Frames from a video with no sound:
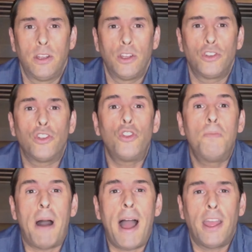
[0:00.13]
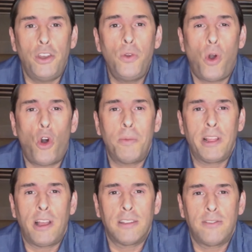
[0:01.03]
Should you buy a new home in
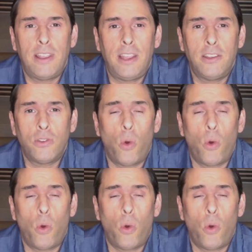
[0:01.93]
Las Vegas